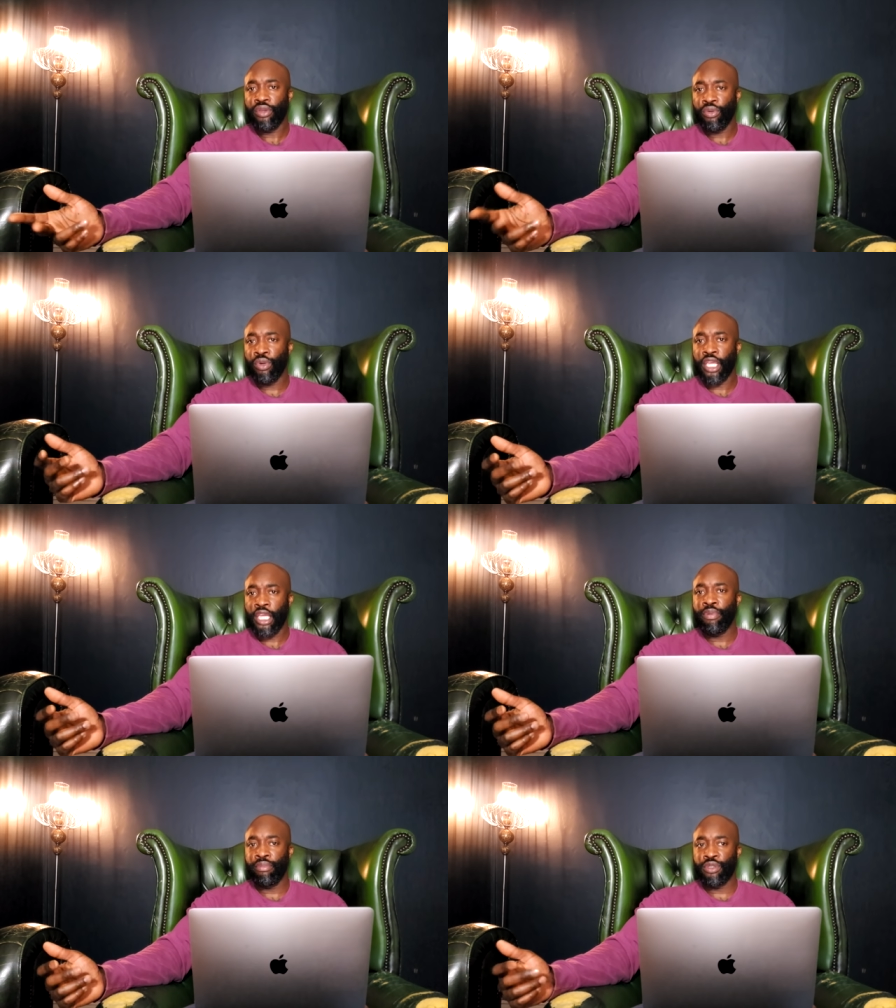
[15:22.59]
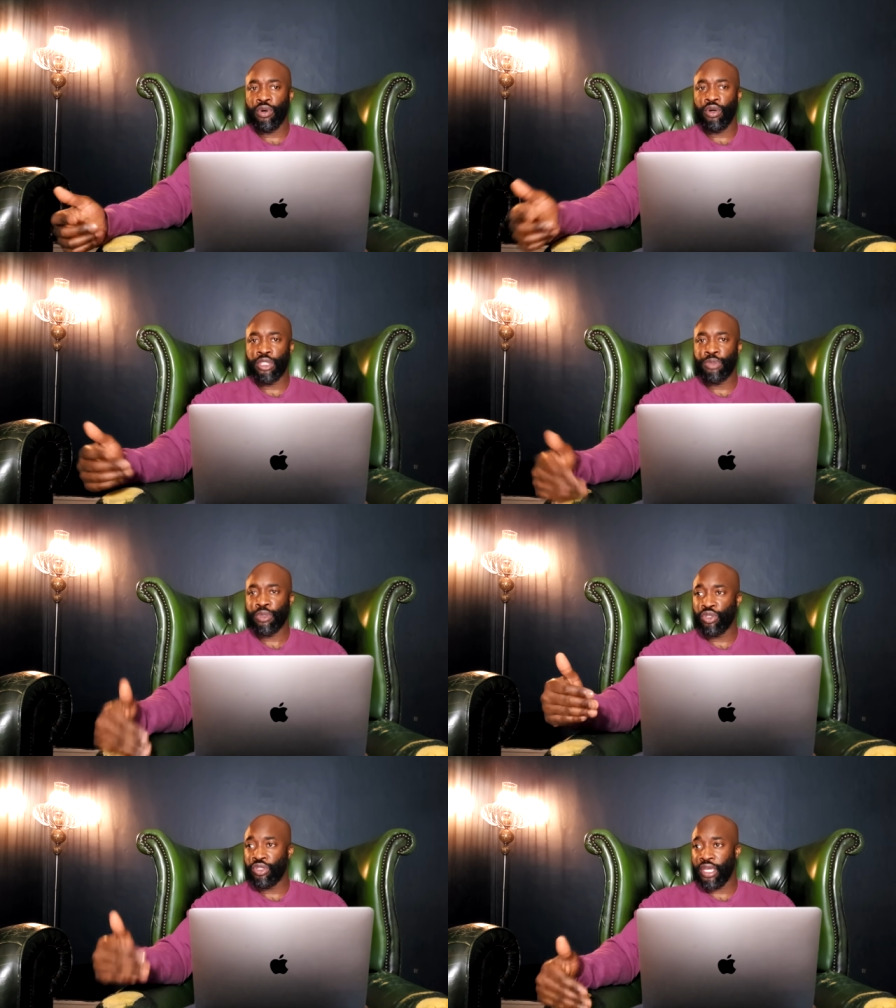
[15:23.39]
You want to keep him as well, just
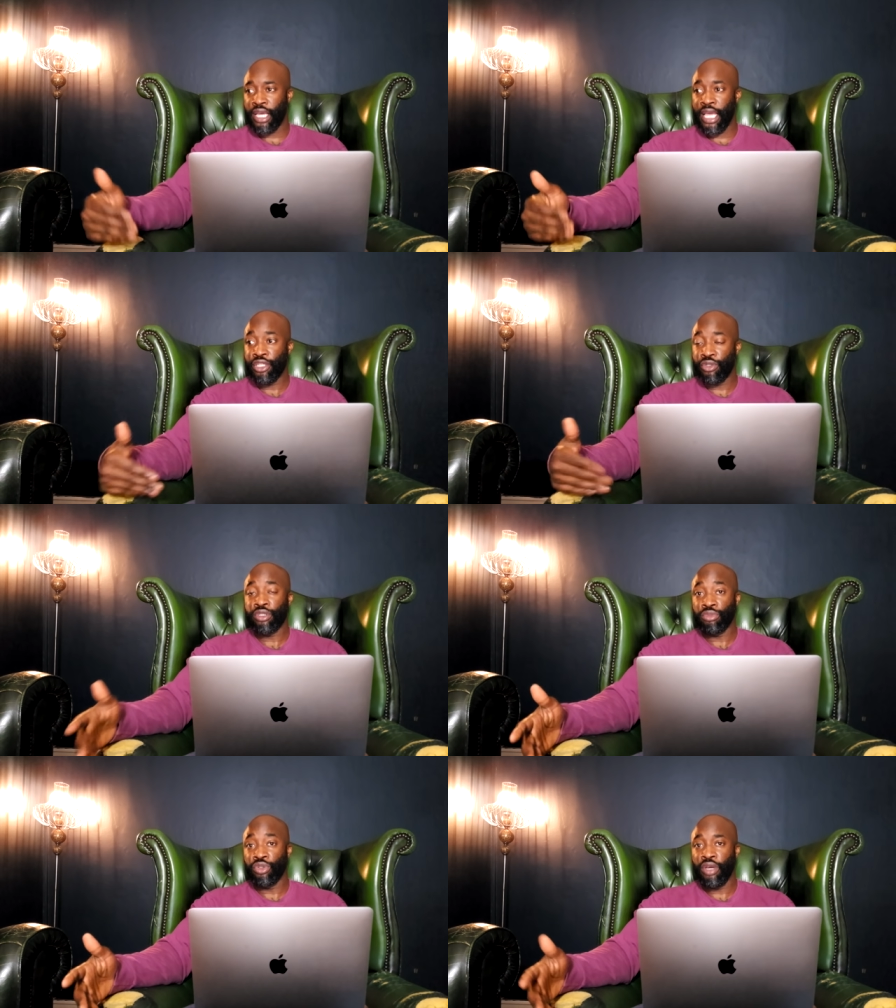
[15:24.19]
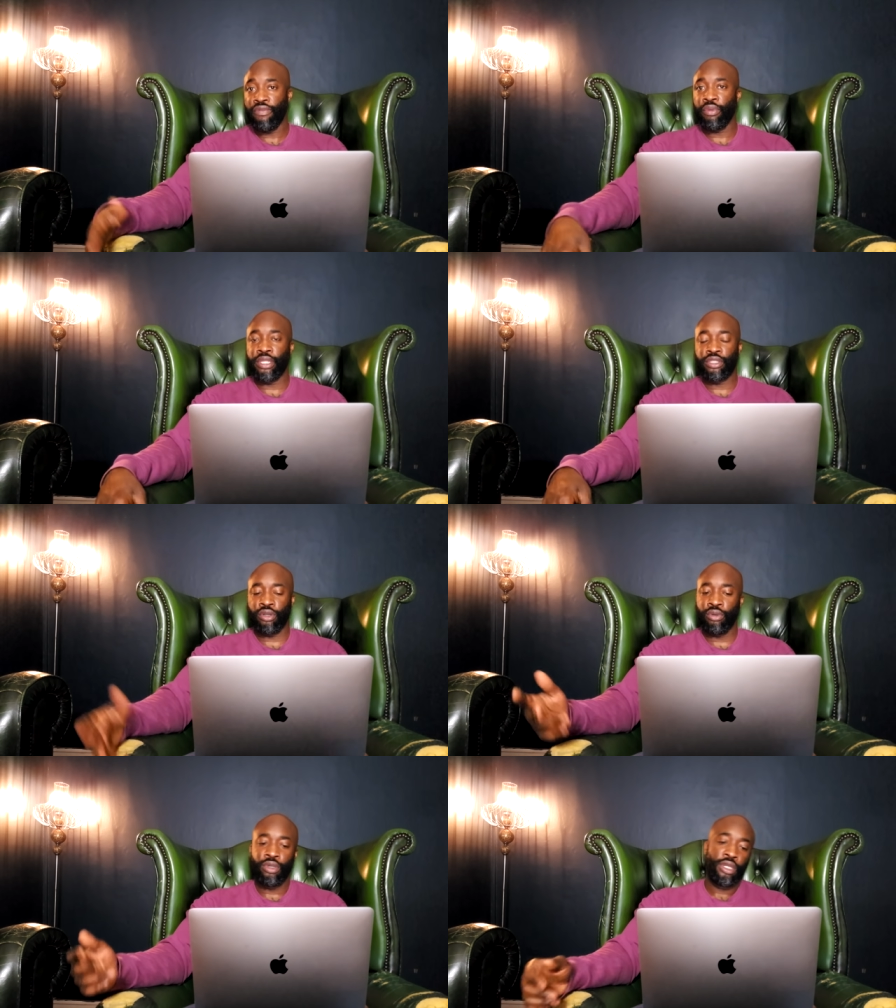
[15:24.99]
because Eddie's got some good heavyweights.
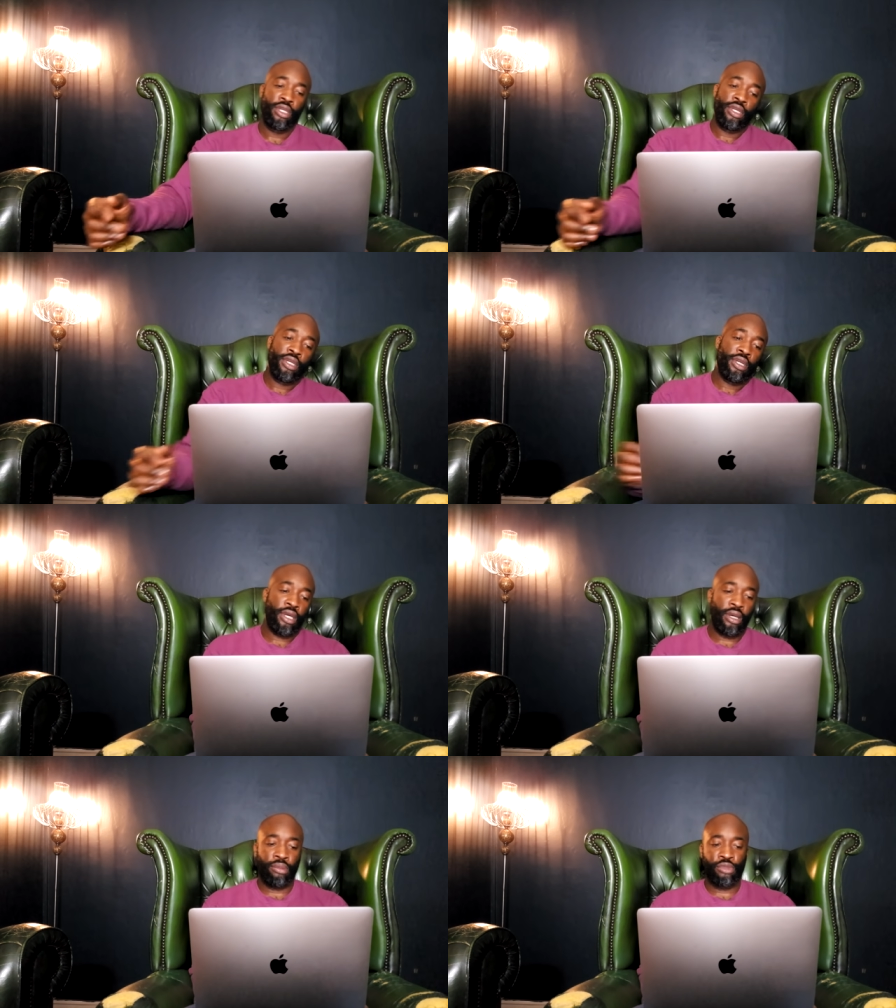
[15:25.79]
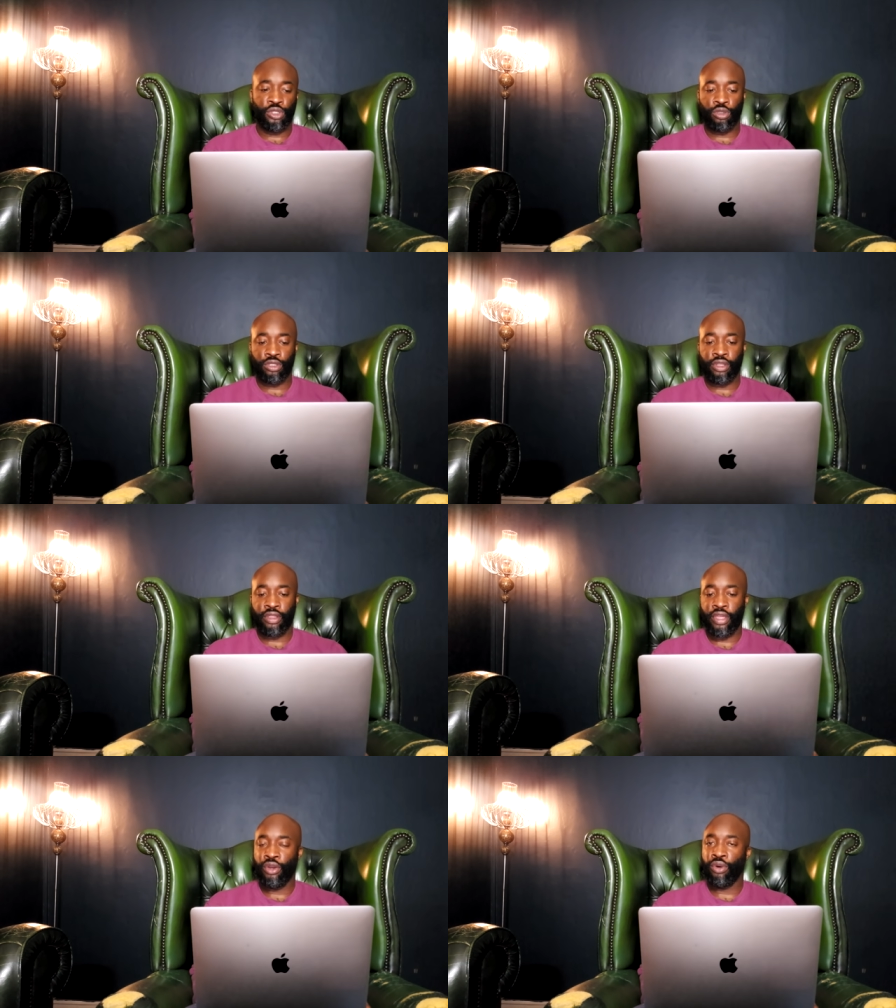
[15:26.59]
So I'm shocked
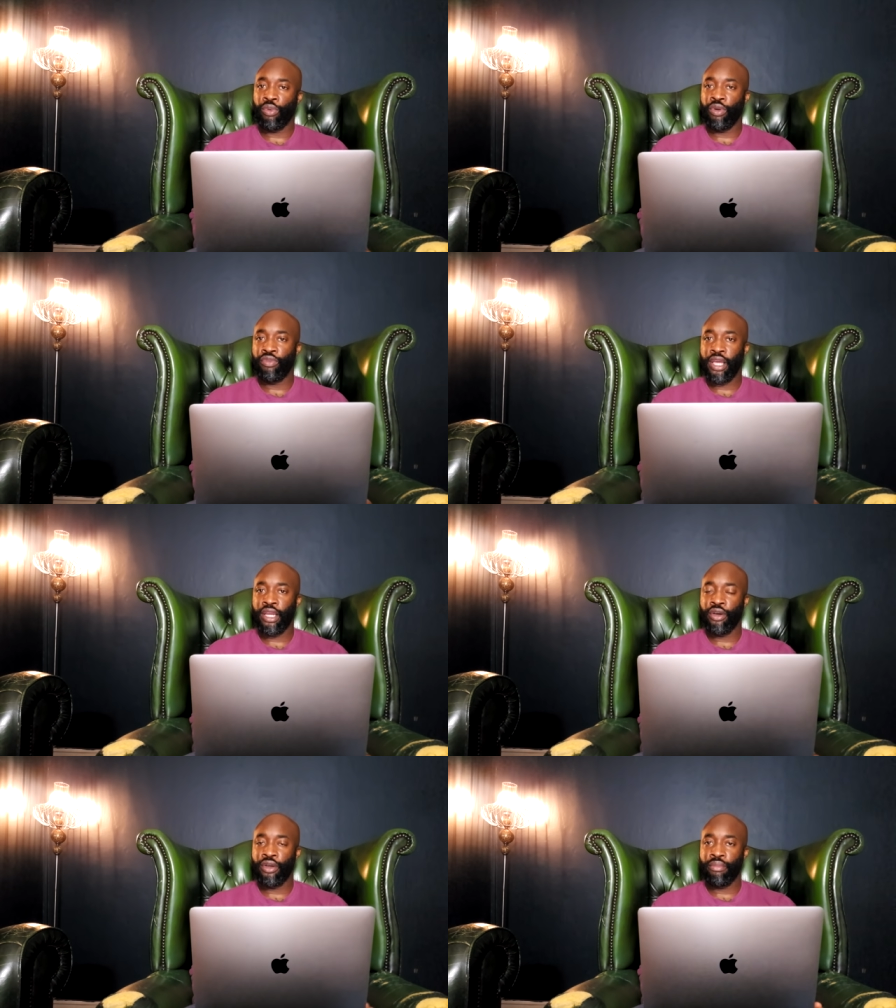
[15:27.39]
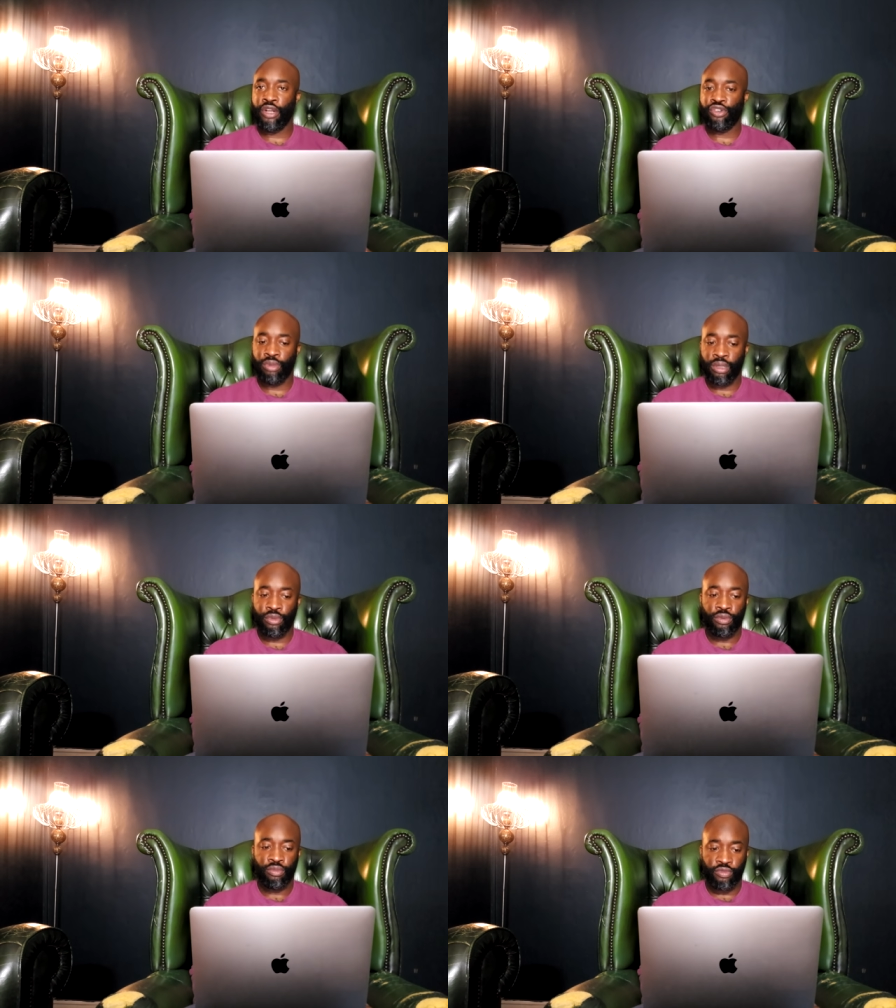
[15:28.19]
that they're not with Eddie Hearn and Matchroom
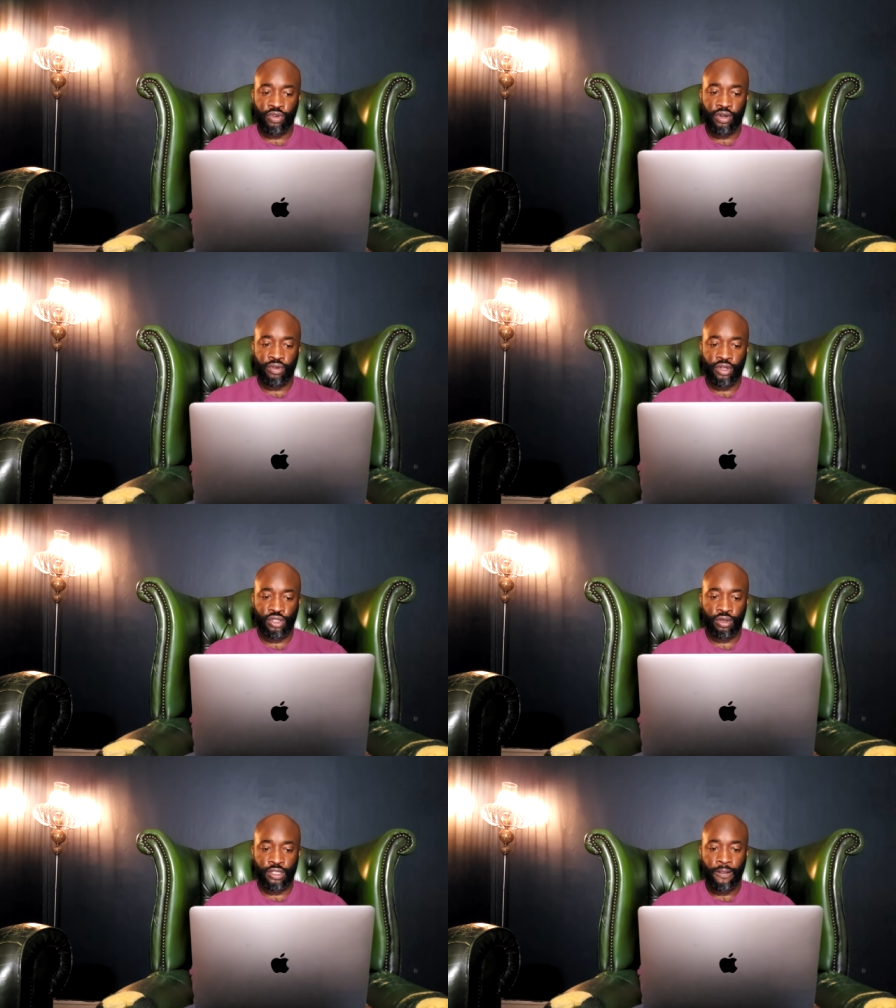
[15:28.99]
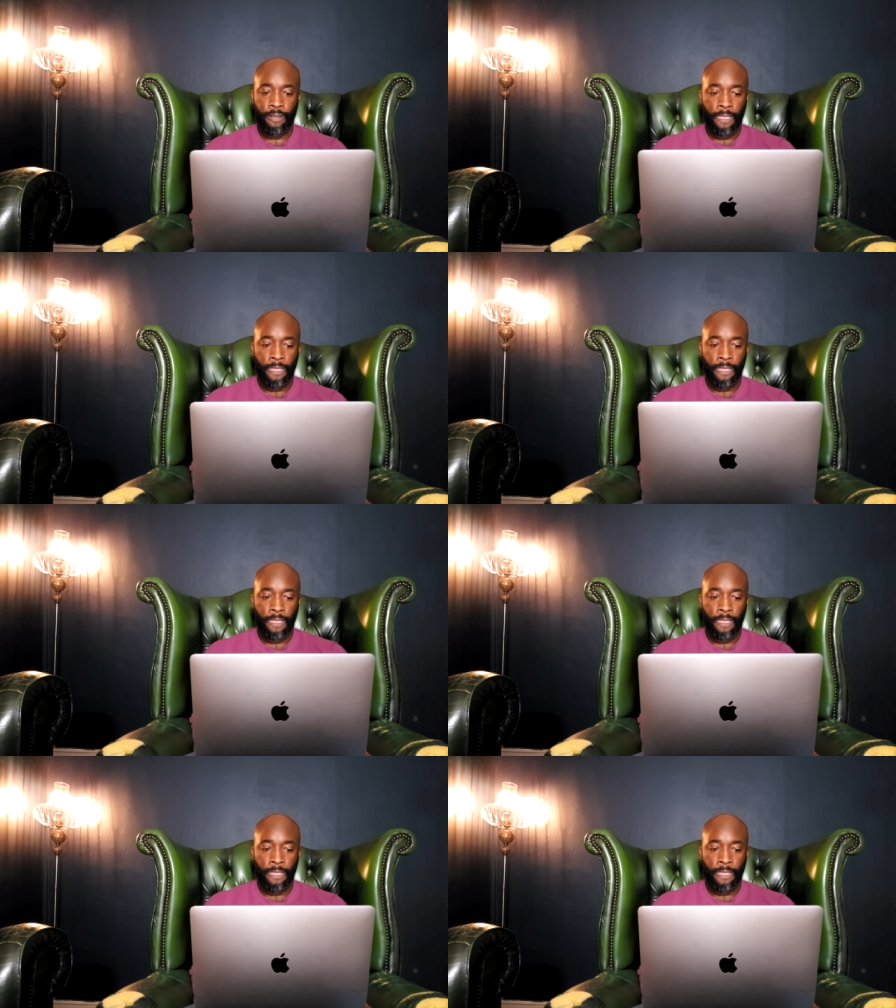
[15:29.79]
anymore. Very, very shocked.